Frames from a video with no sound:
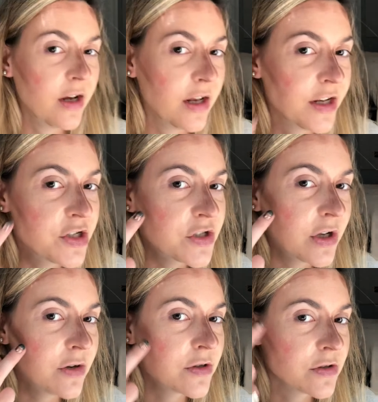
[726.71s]
and it just
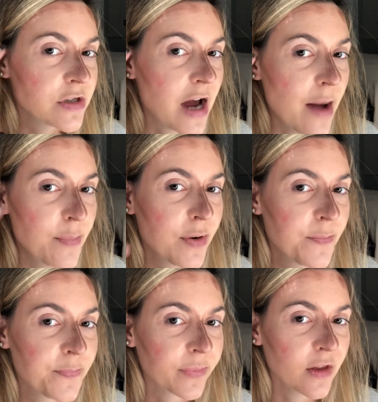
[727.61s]
goes on top
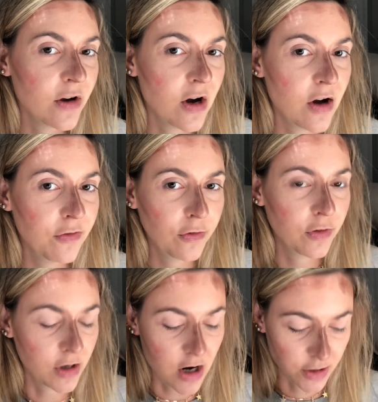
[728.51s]
of
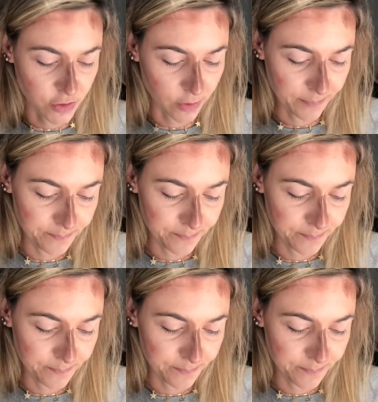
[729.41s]
the contour.